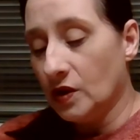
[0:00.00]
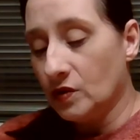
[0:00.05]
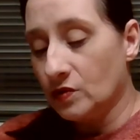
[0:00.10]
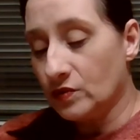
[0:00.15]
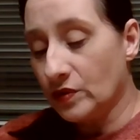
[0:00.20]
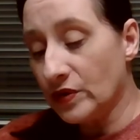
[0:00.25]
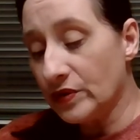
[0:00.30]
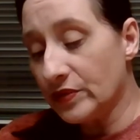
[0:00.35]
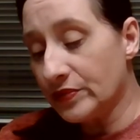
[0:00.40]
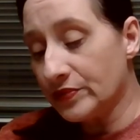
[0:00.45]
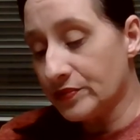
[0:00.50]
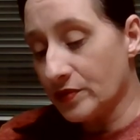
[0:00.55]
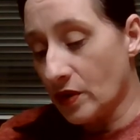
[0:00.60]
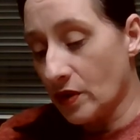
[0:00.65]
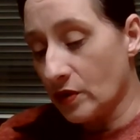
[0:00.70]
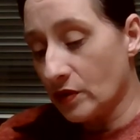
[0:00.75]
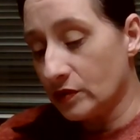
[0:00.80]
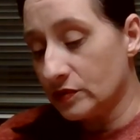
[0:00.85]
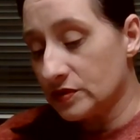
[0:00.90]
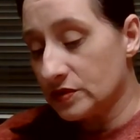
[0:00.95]
Ruth
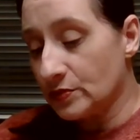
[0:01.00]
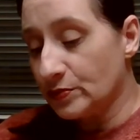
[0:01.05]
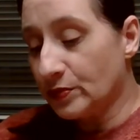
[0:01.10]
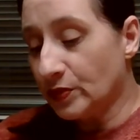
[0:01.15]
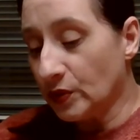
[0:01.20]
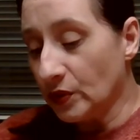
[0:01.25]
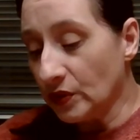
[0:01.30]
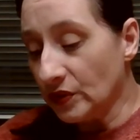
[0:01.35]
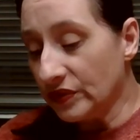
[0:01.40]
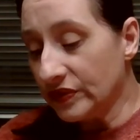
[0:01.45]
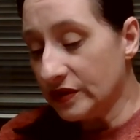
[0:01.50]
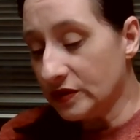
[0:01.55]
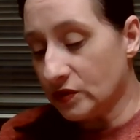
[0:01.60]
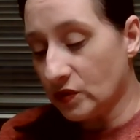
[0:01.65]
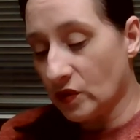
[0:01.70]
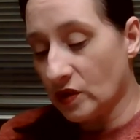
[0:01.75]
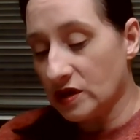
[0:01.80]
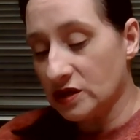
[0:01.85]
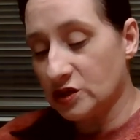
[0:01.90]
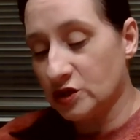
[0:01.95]
Rose pulled the
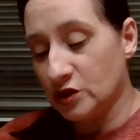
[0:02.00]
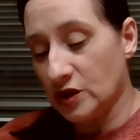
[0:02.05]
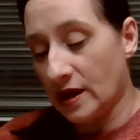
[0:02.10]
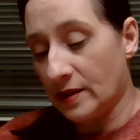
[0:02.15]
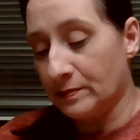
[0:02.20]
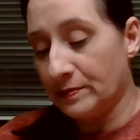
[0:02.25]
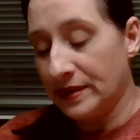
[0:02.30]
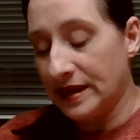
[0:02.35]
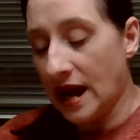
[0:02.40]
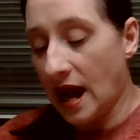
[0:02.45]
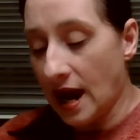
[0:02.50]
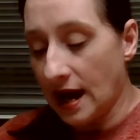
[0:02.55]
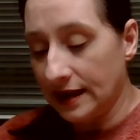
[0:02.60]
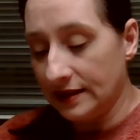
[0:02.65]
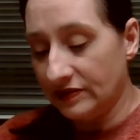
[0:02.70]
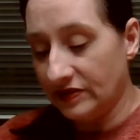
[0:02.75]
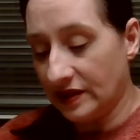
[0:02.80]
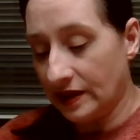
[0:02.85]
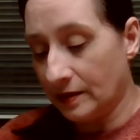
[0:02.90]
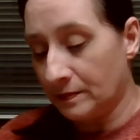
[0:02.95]
door shut
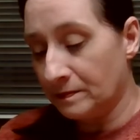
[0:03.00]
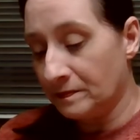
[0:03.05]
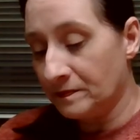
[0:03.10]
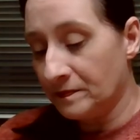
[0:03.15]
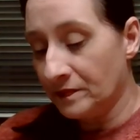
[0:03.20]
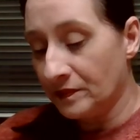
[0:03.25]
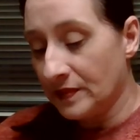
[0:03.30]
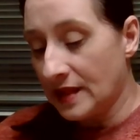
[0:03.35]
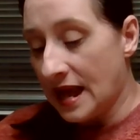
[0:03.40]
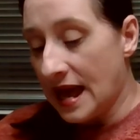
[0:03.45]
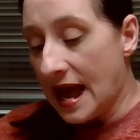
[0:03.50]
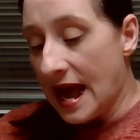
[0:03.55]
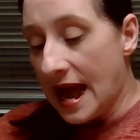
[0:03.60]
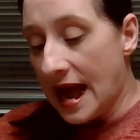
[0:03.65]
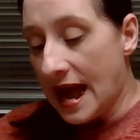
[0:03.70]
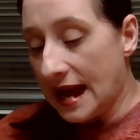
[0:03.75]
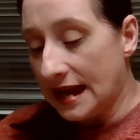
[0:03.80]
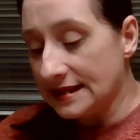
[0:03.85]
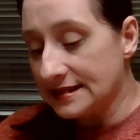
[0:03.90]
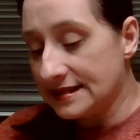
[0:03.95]
behind them.
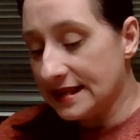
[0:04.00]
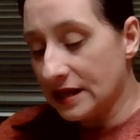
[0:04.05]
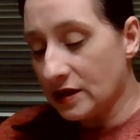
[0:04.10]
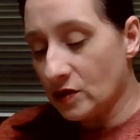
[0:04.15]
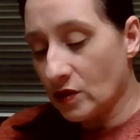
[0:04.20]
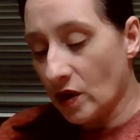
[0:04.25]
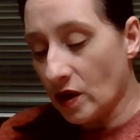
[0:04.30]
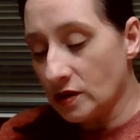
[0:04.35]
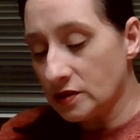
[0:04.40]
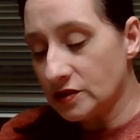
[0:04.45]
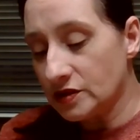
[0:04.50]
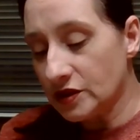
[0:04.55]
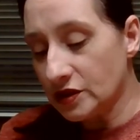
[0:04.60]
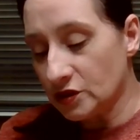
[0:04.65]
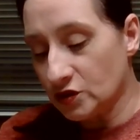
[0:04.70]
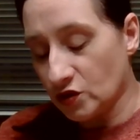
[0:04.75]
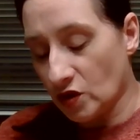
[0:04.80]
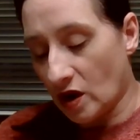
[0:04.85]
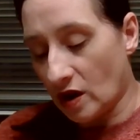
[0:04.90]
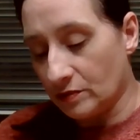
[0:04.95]
As they crossed the
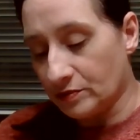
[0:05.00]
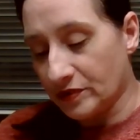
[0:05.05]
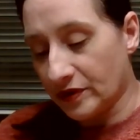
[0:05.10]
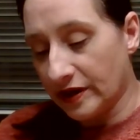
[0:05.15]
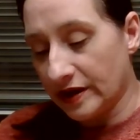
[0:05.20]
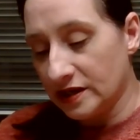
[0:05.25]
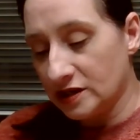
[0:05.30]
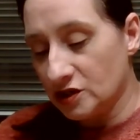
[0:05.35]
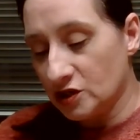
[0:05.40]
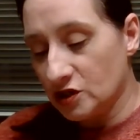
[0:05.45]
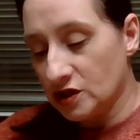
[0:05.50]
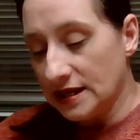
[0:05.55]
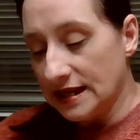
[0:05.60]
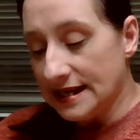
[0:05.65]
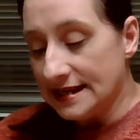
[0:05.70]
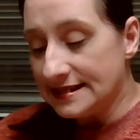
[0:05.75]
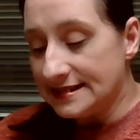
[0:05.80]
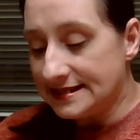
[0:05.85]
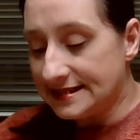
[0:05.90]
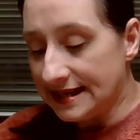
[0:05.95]
drawbridge,
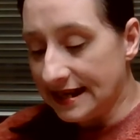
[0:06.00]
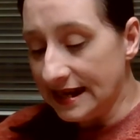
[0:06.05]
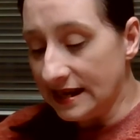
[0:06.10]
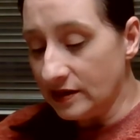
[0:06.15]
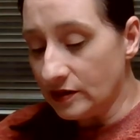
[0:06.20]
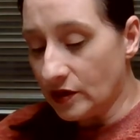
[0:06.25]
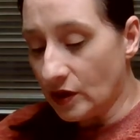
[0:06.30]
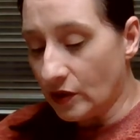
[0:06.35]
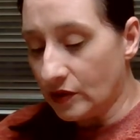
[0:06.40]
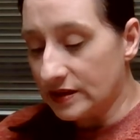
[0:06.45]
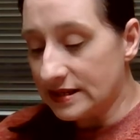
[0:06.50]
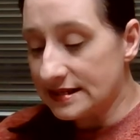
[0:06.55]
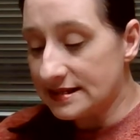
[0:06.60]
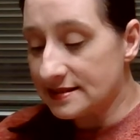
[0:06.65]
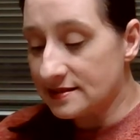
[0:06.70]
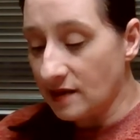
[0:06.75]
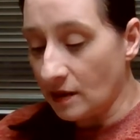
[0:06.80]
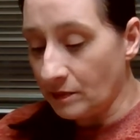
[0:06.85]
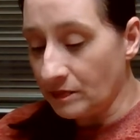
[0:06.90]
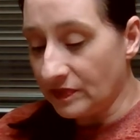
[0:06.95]
Dink
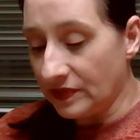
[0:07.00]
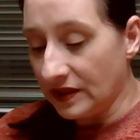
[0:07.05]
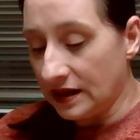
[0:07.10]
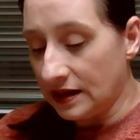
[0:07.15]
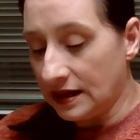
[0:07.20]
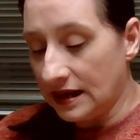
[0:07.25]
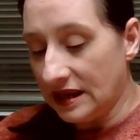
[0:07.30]
noticed something